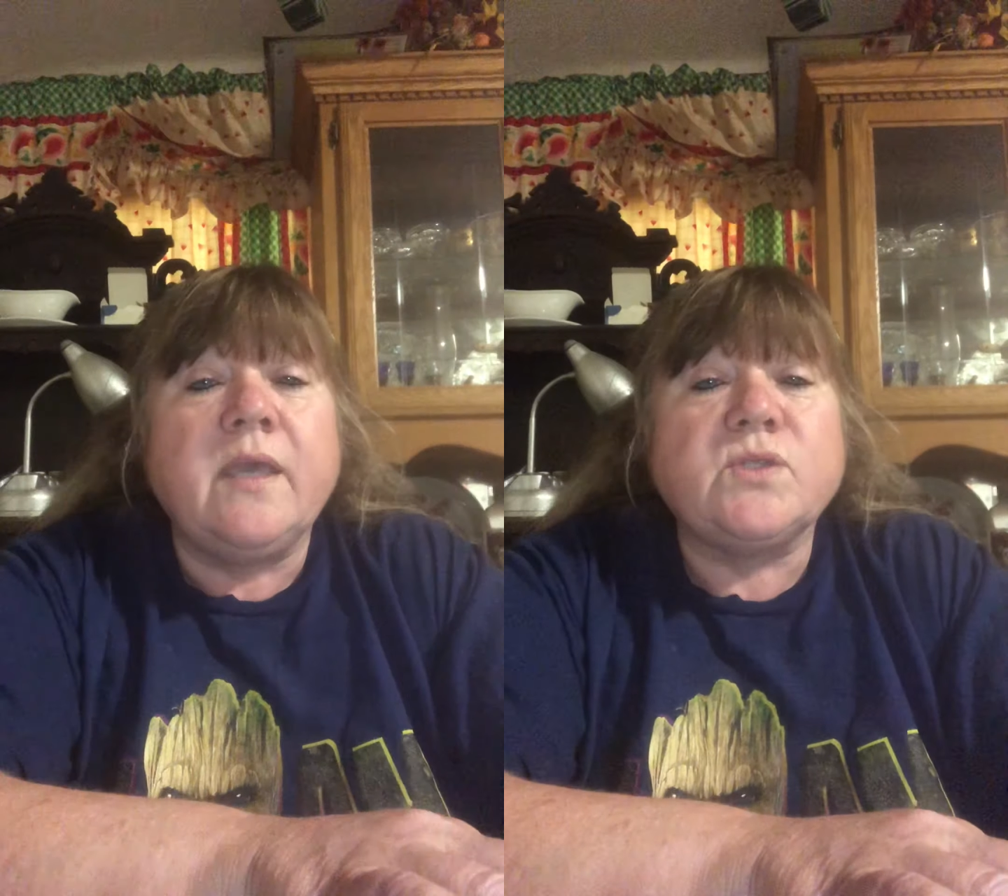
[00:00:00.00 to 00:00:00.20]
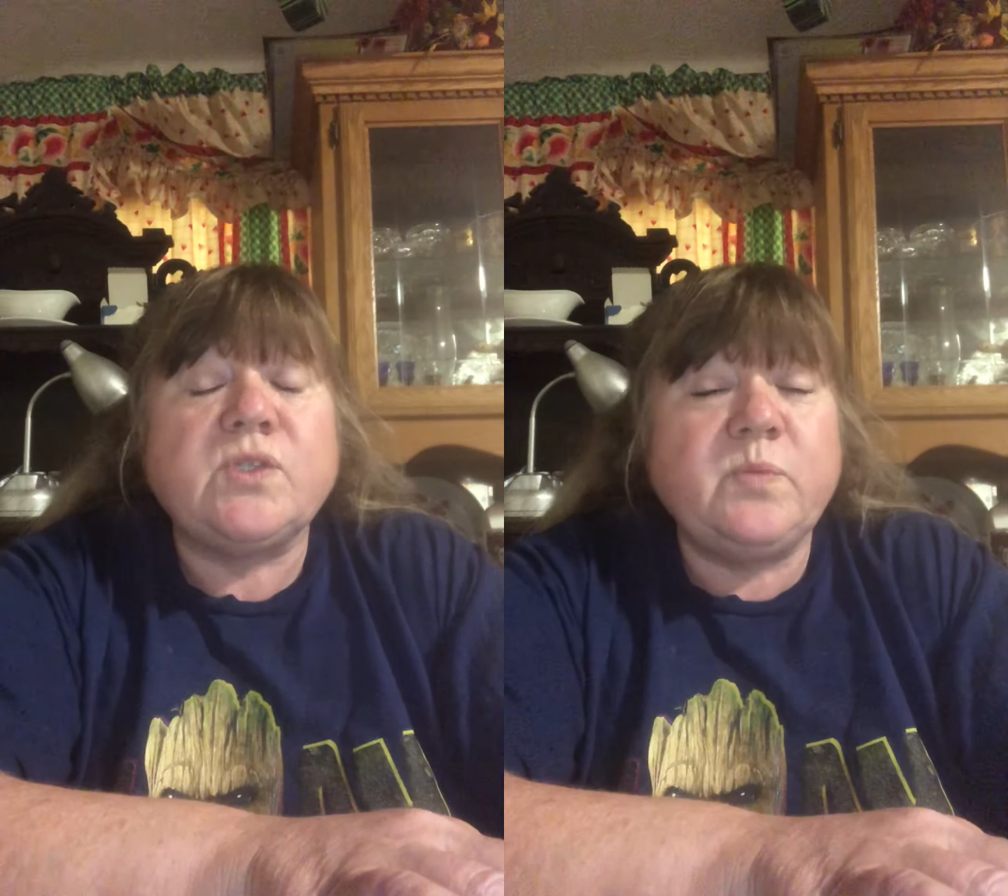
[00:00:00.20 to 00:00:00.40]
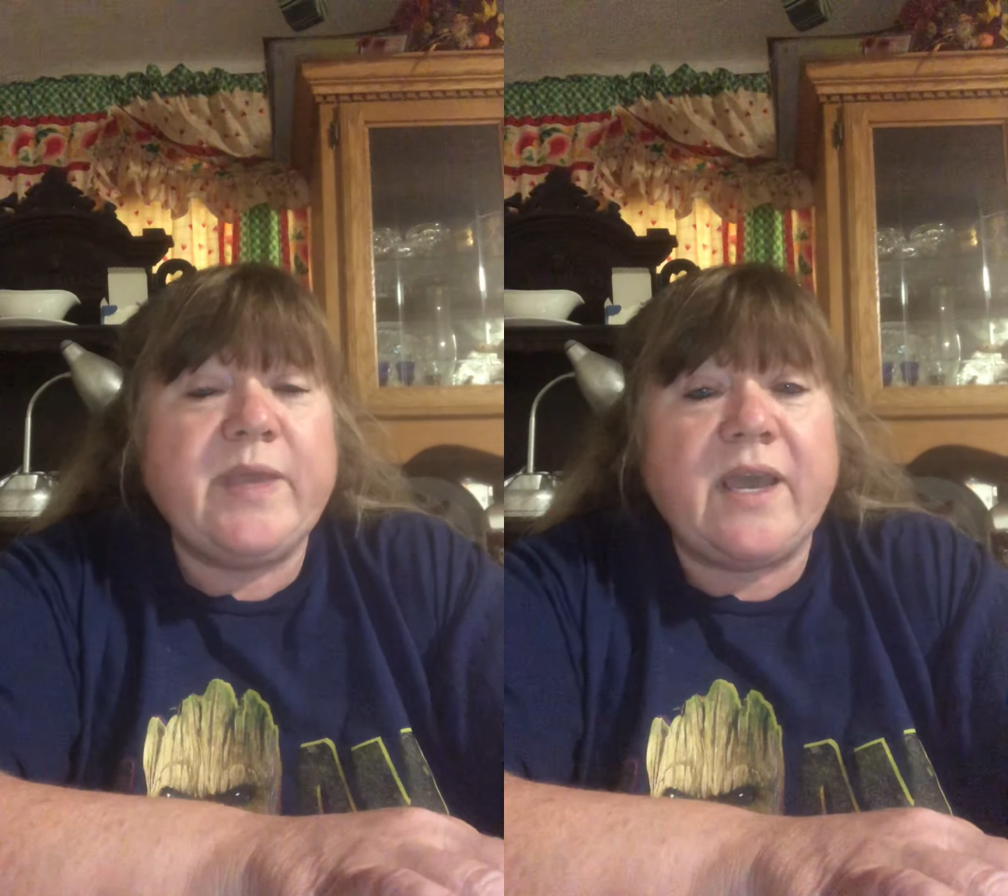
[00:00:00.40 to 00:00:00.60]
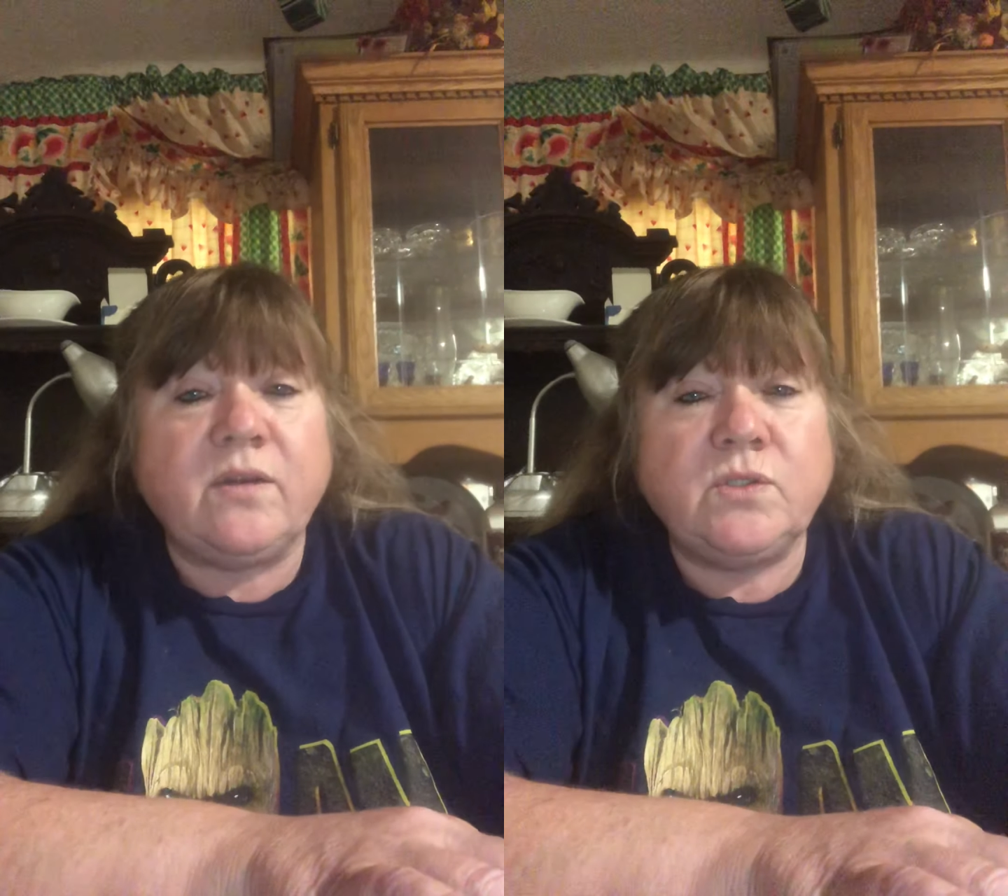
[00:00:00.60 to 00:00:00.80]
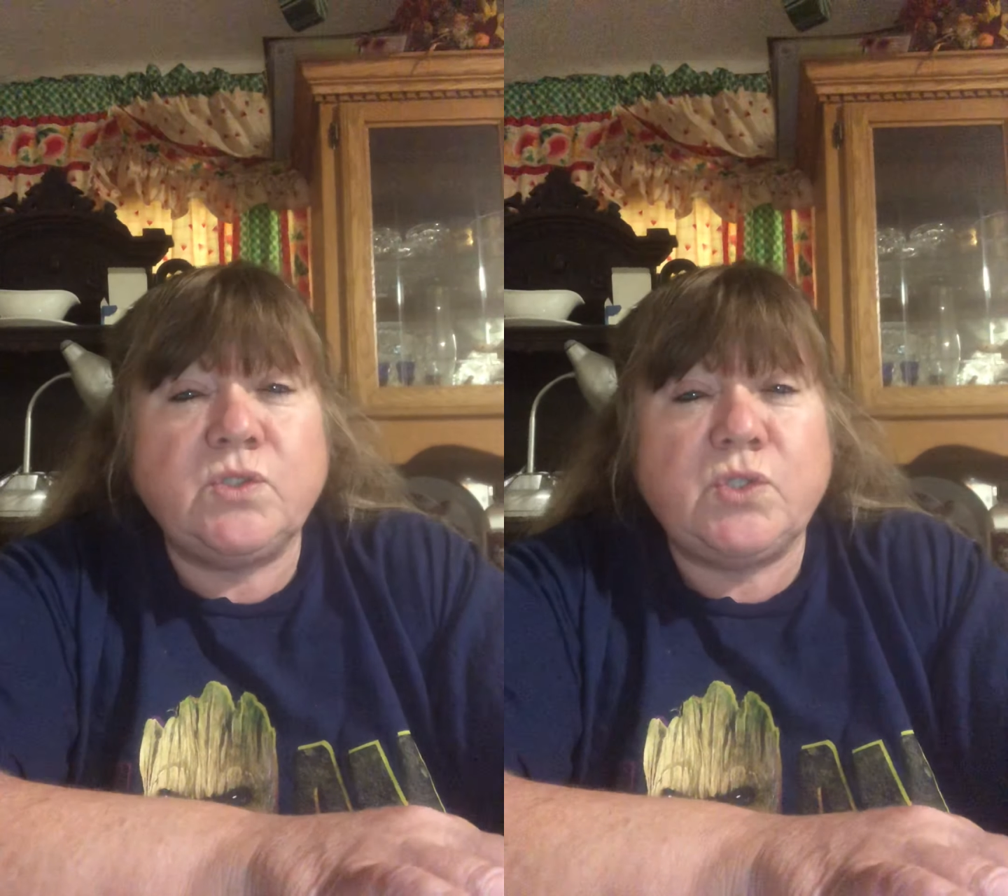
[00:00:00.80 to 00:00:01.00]
Should be
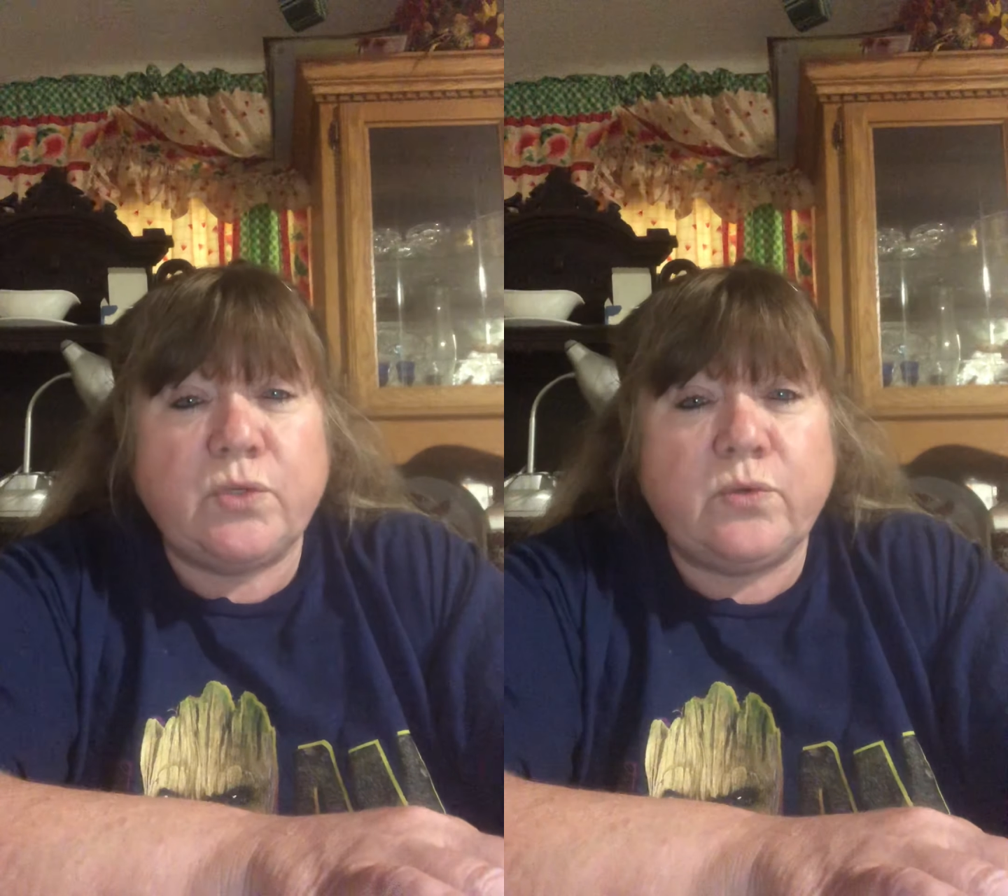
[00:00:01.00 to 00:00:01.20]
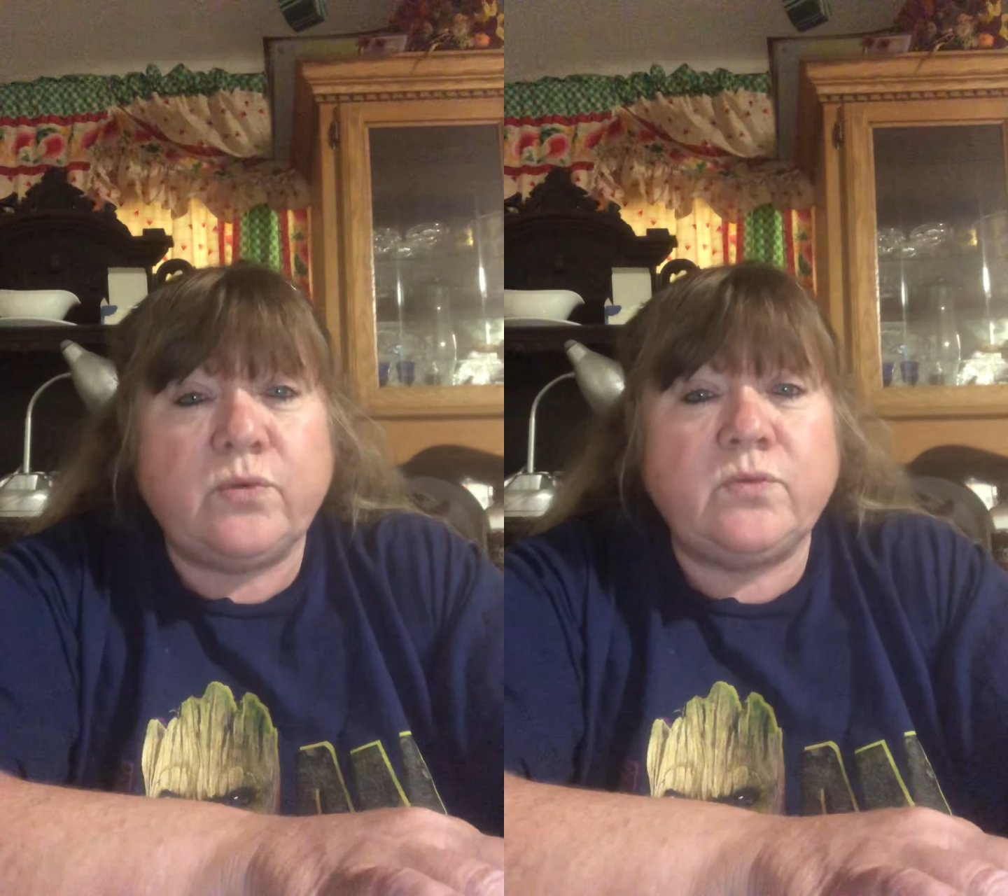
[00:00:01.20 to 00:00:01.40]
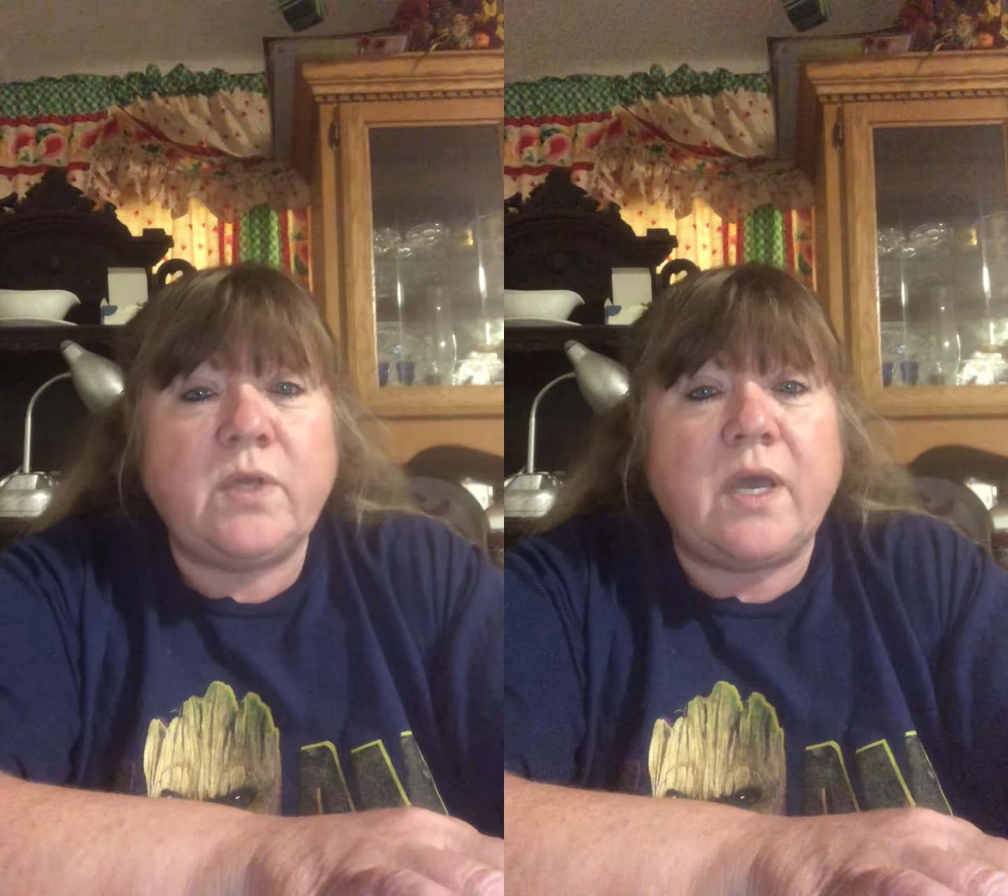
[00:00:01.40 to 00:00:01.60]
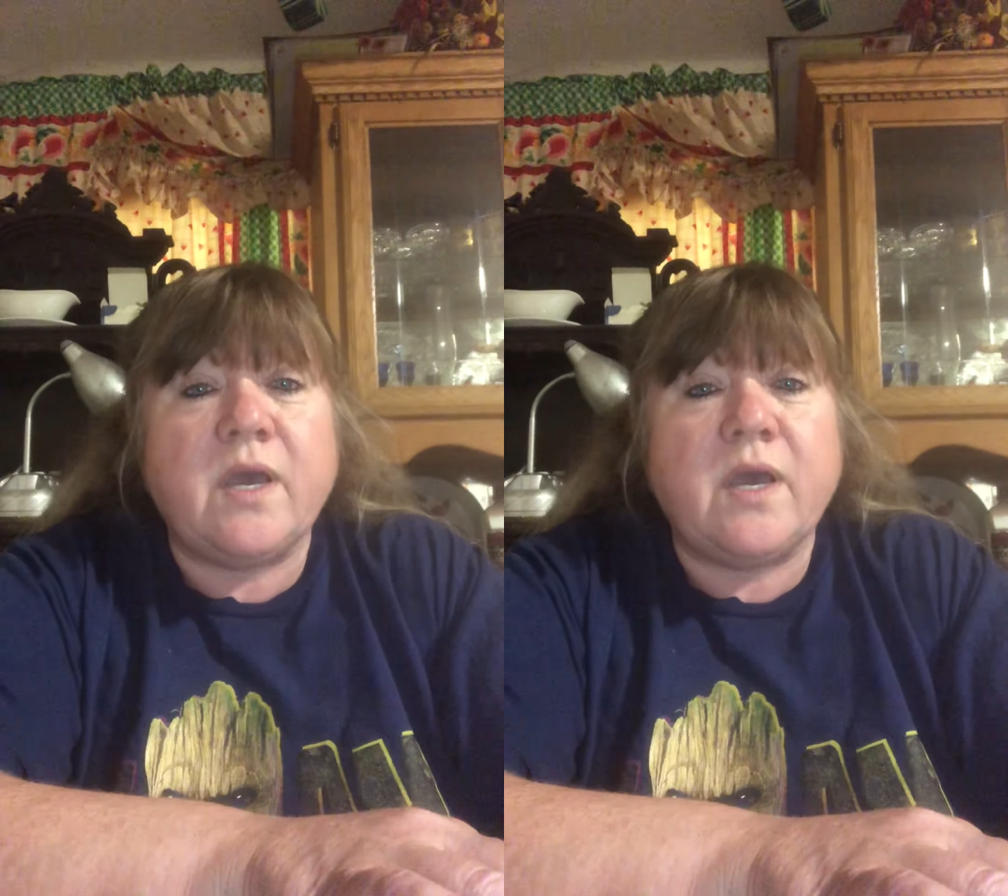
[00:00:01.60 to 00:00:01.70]
out in June